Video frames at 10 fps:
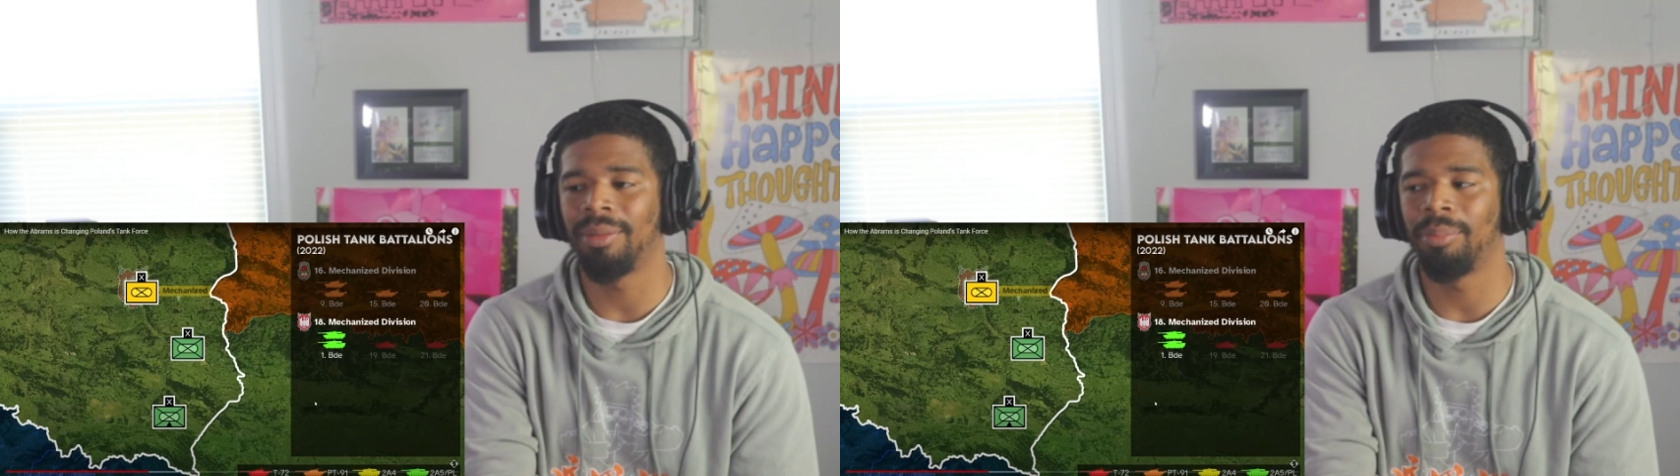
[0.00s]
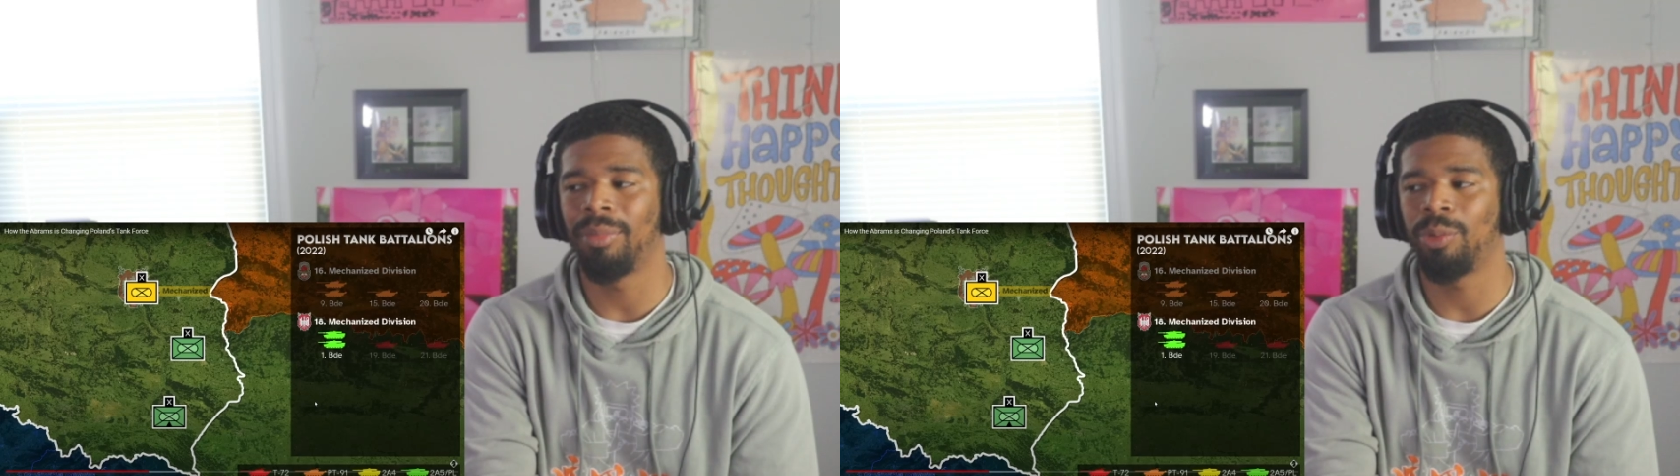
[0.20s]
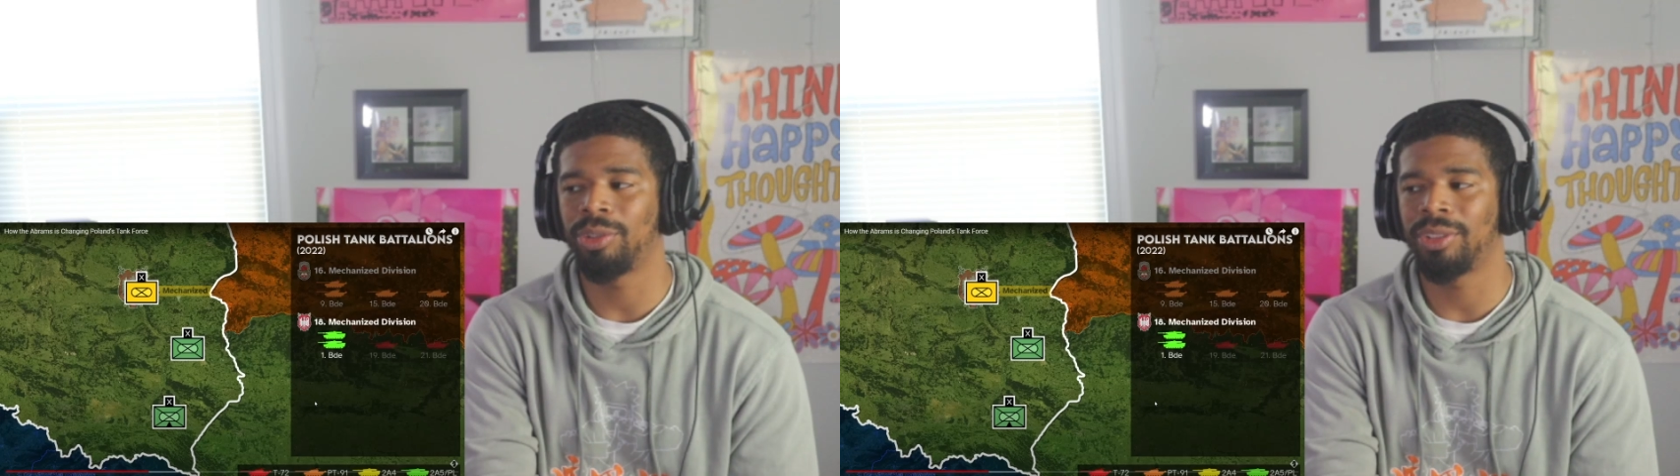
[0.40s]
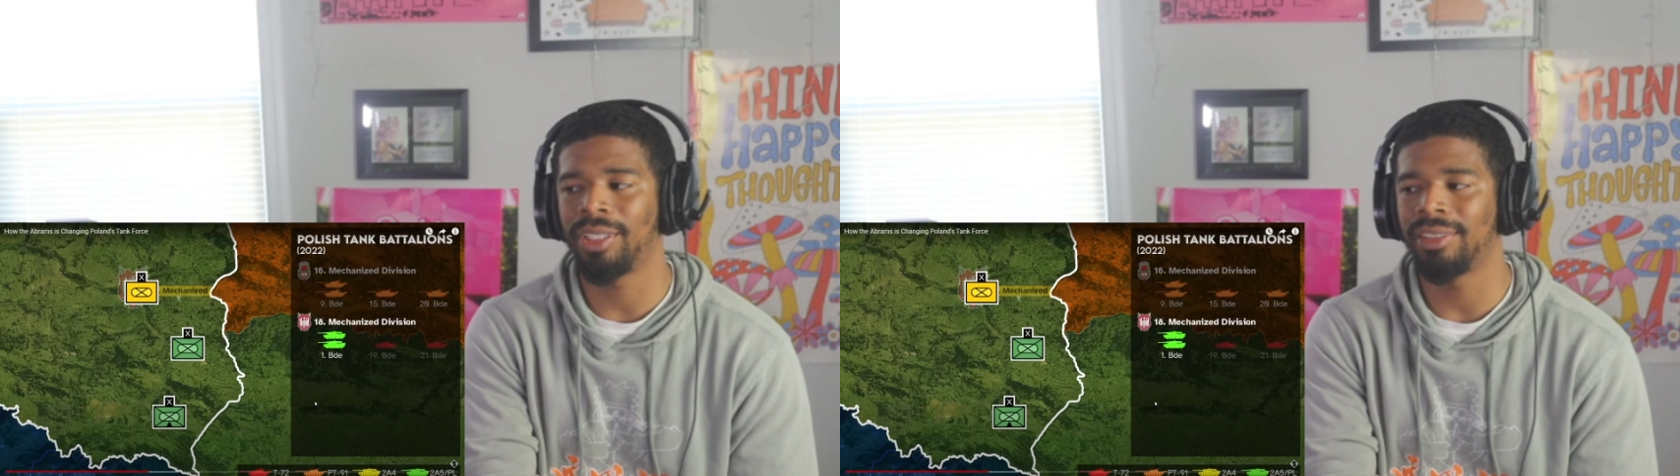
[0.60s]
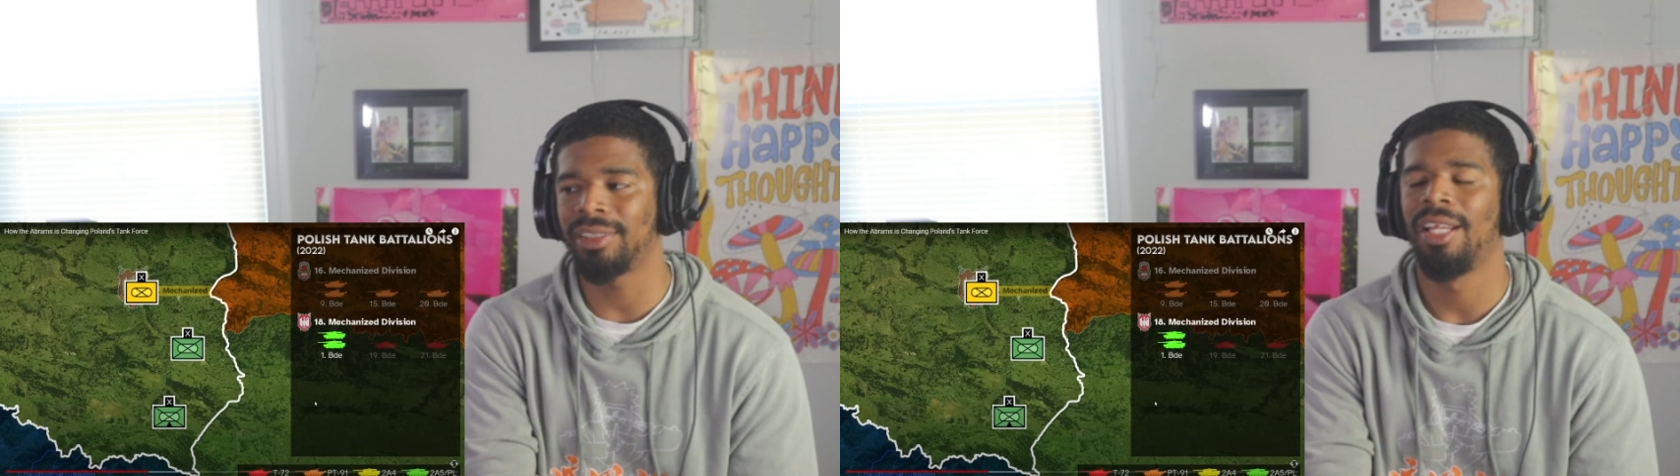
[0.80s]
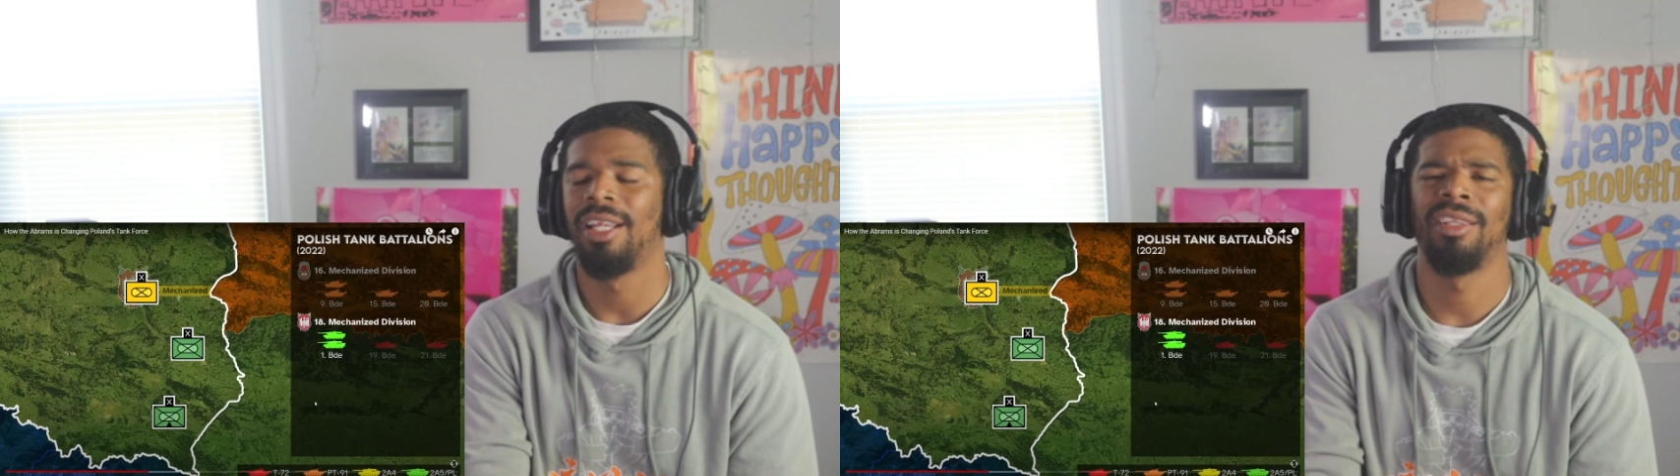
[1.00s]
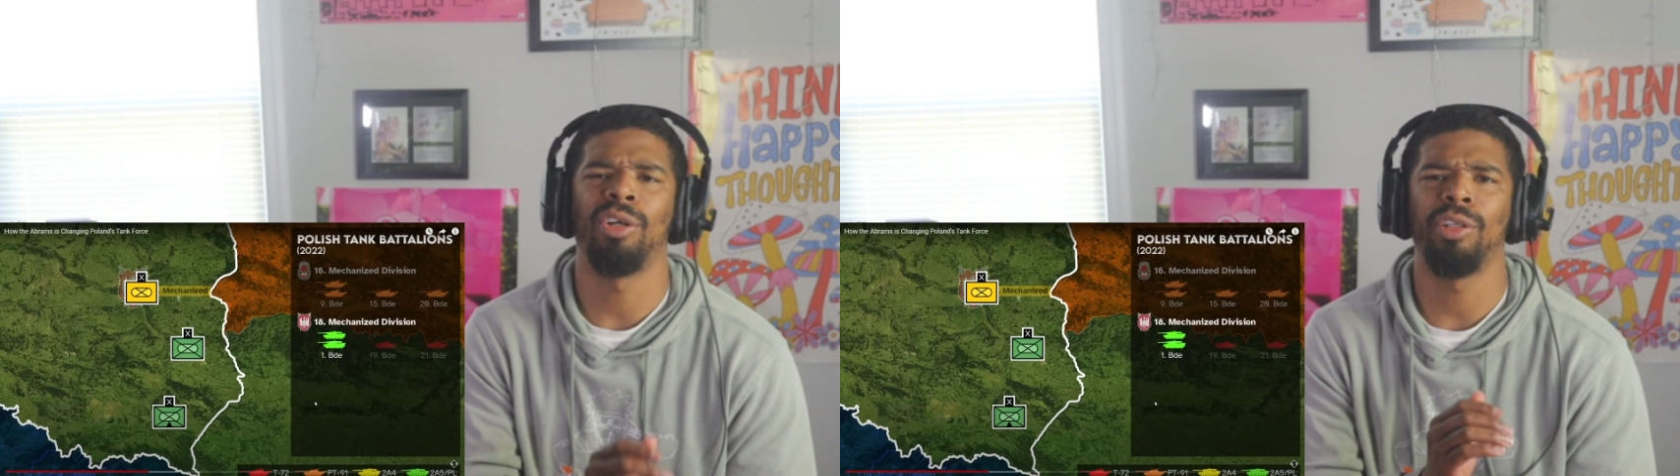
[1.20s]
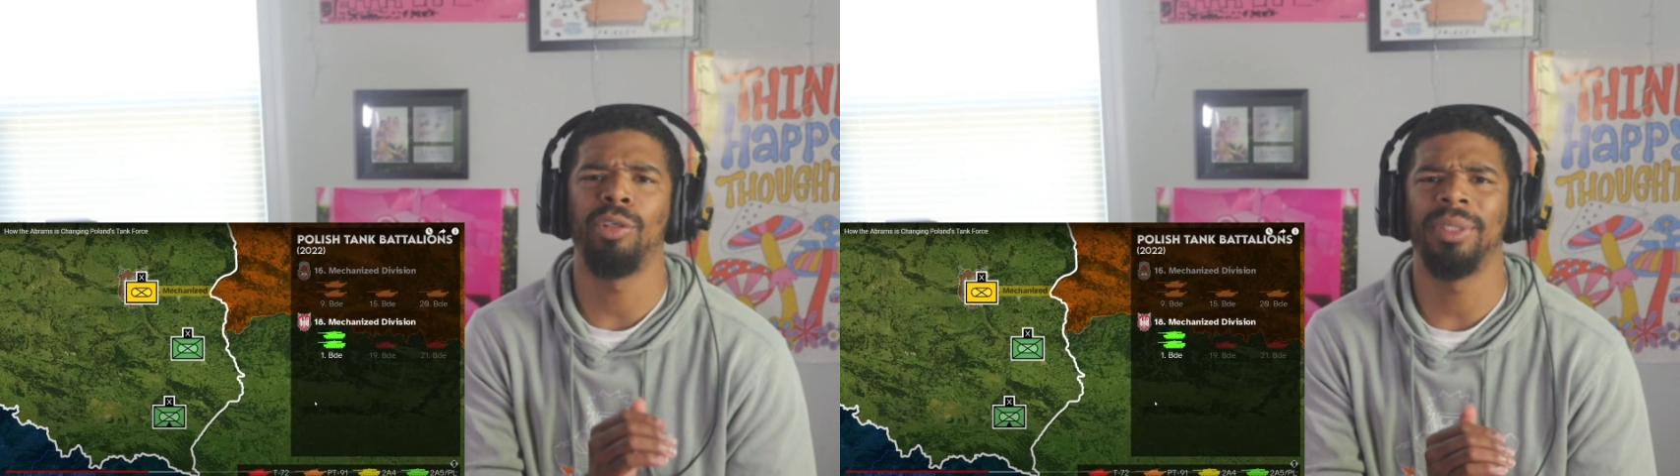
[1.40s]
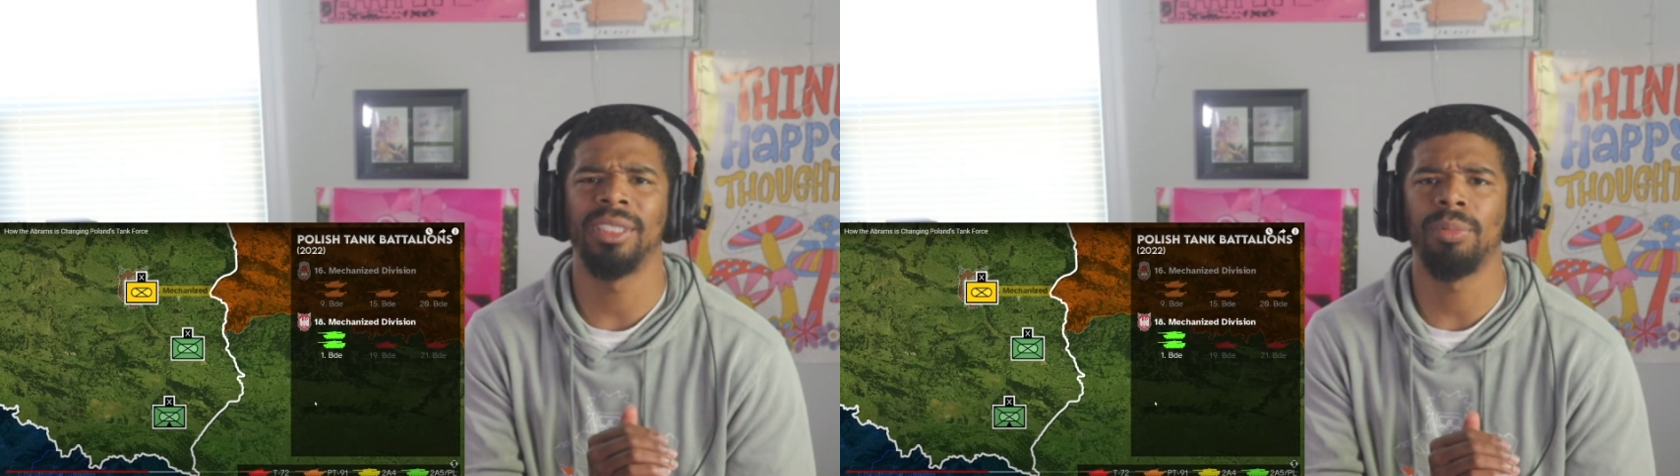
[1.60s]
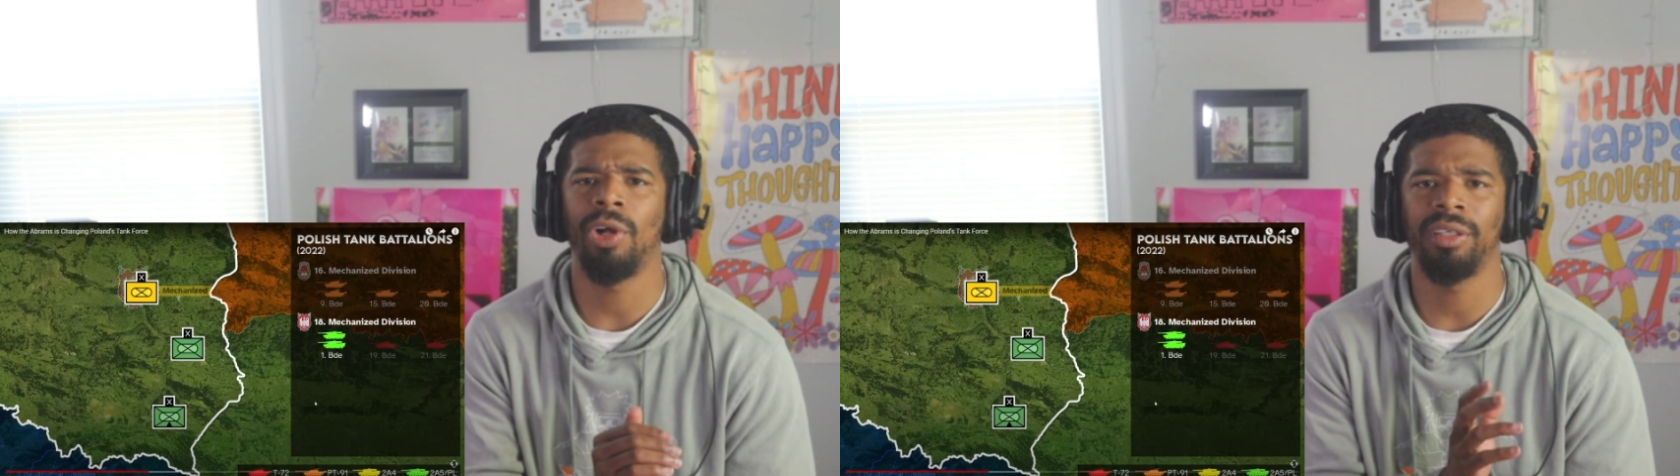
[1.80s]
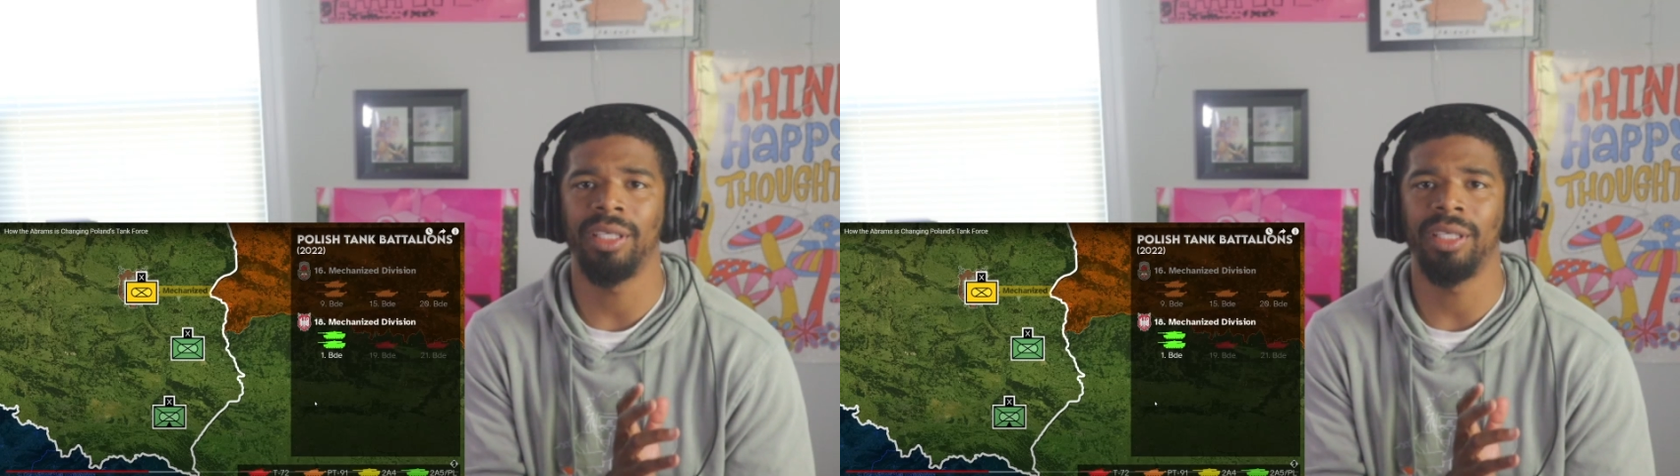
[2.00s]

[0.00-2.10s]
most tanks. They're a little bit smaller.